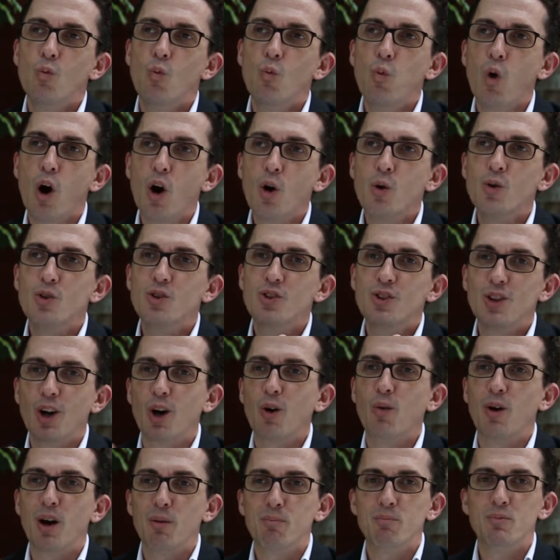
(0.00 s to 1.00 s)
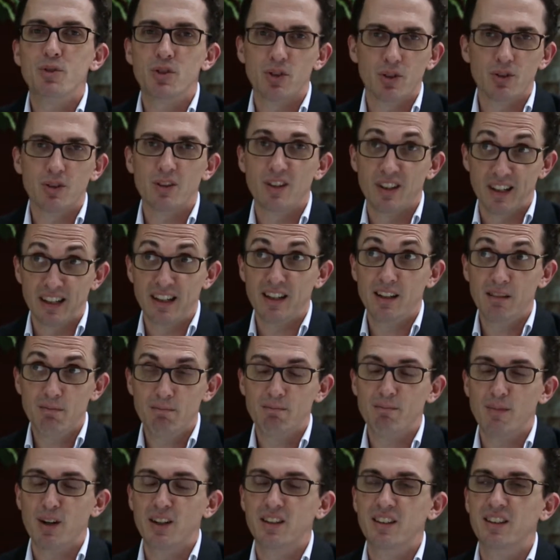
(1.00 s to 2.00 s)
won't go up to Helene,
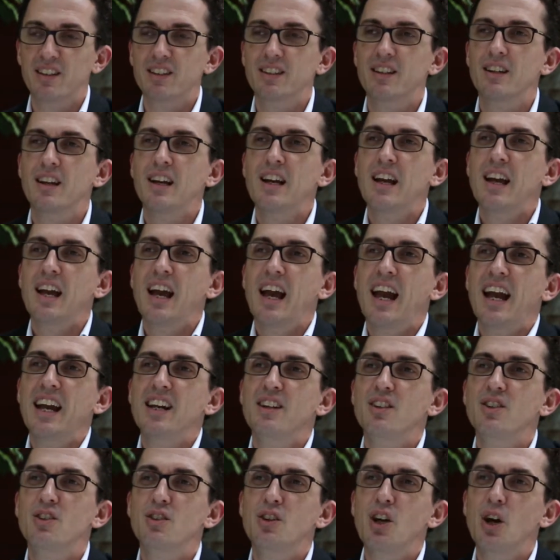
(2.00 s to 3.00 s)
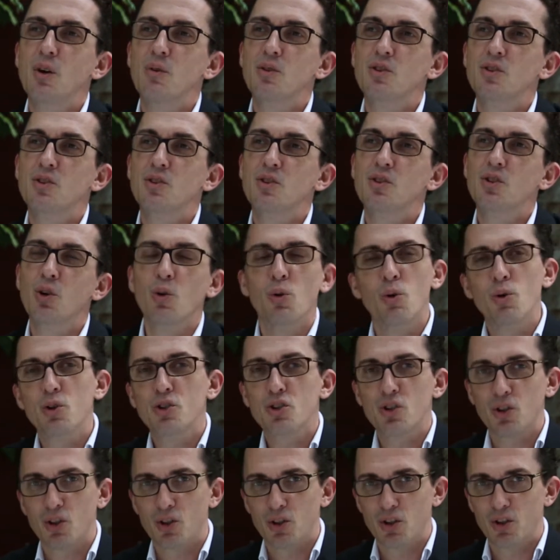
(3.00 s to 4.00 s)
my sister, and go and talk
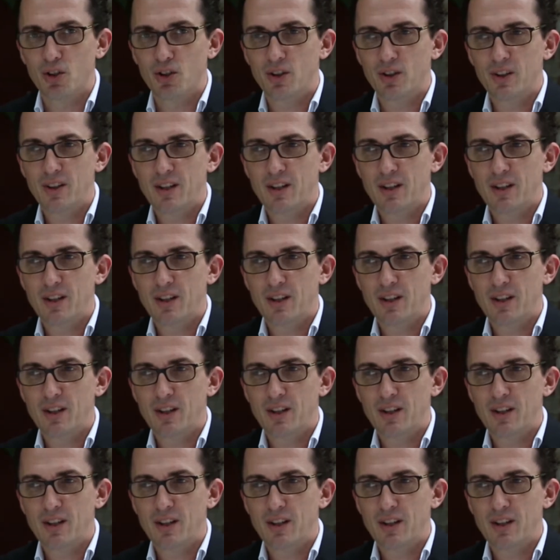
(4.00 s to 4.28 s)
to her,